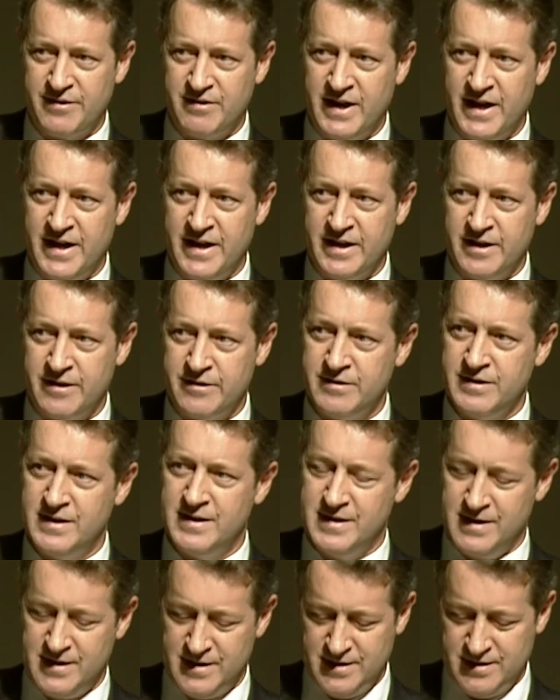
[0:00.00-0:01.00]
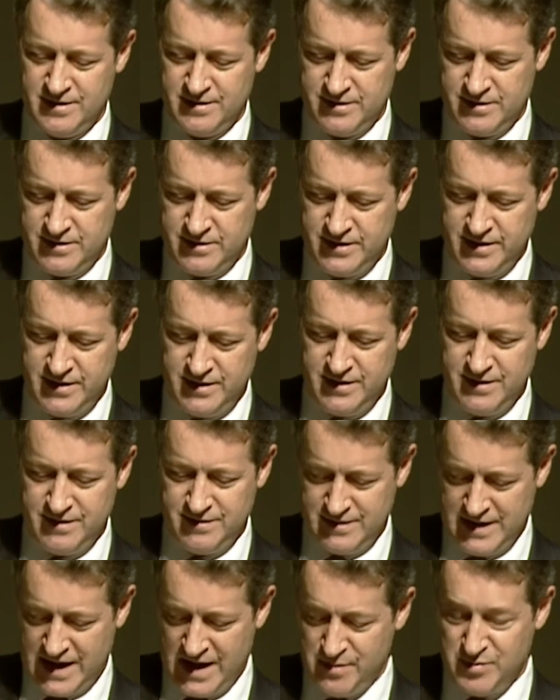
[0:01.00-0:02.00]
radio. The
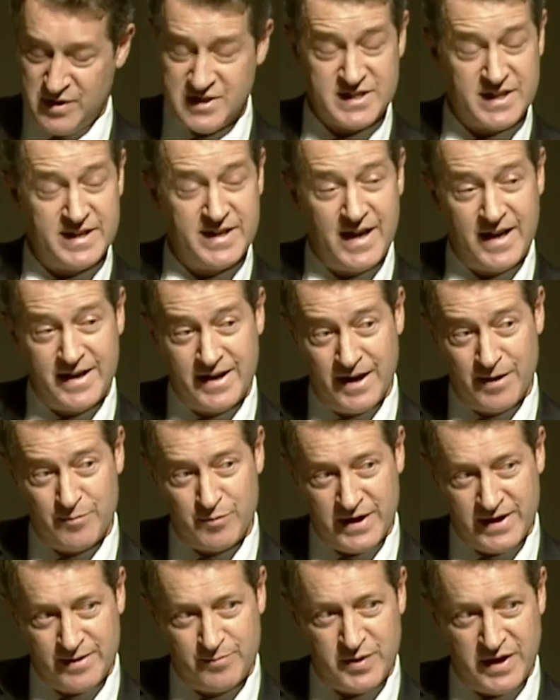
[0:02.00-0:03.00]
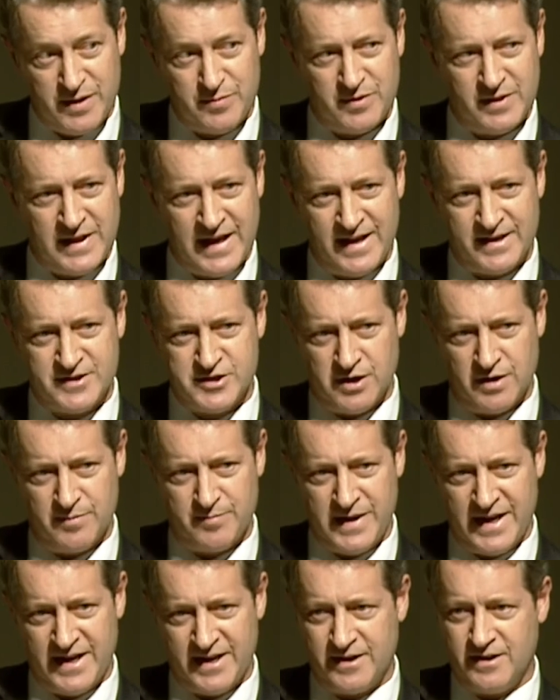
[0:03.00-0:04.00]
ABC 891 people had John
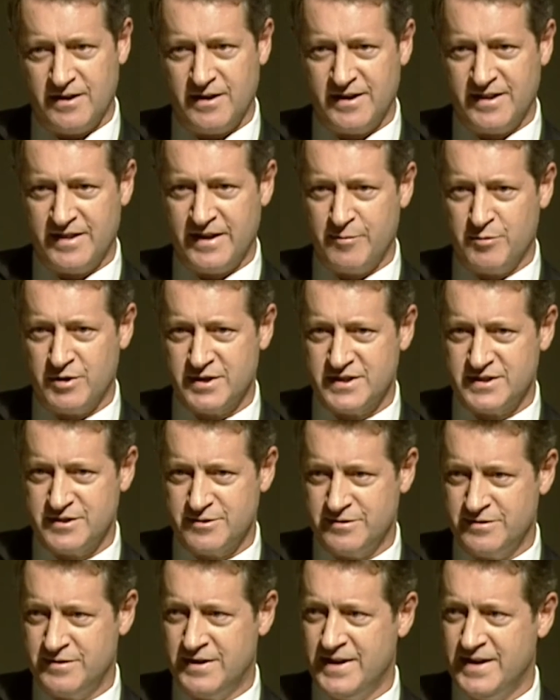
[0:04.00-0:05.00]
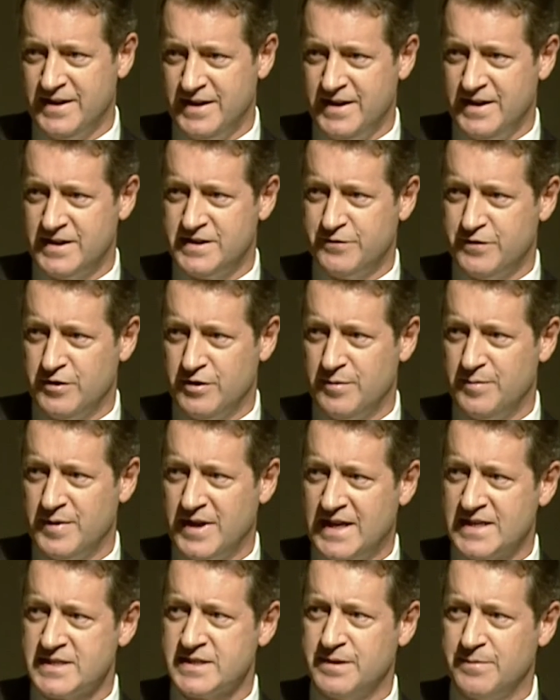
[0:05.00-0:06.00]
Bannon on, and they wanted to interview him and
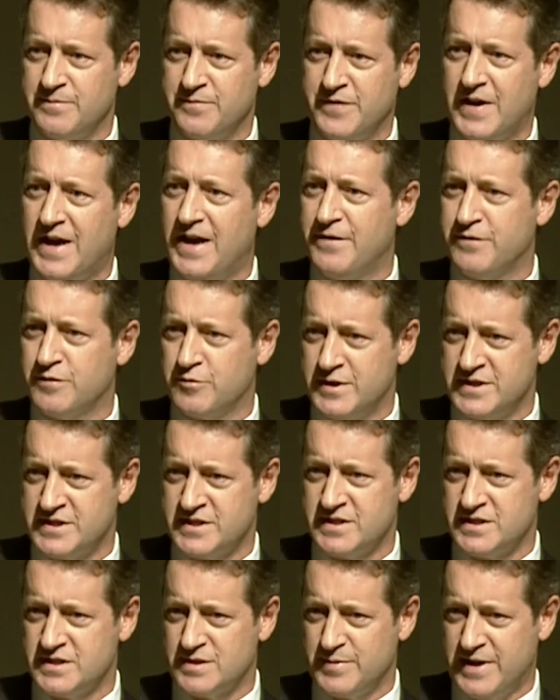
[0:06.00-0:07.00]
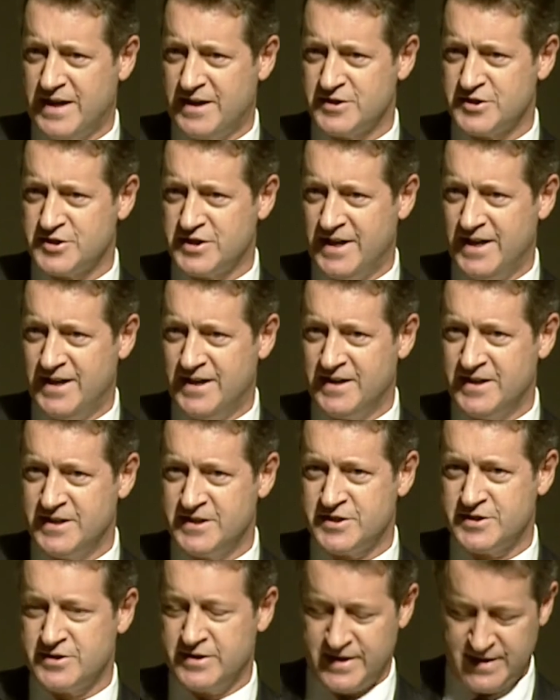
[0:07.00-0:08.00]
ask him 5 questions about Australian
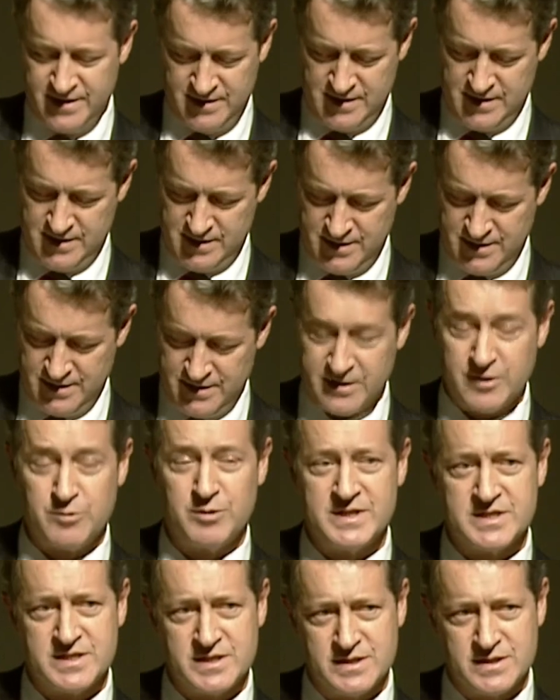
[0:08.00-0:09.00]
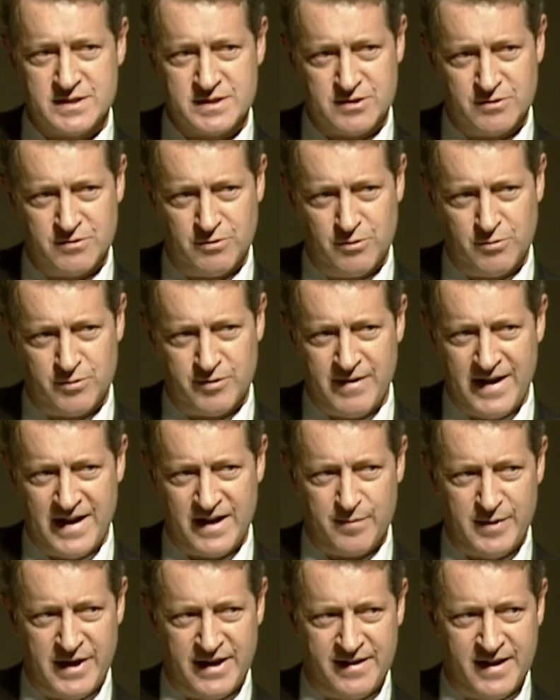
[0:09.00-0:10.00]
history. The questions all were around
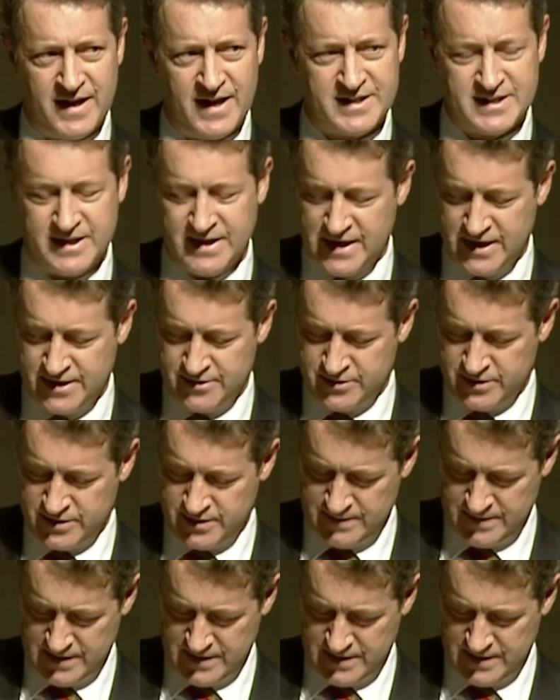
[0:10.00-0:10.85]
about 1900.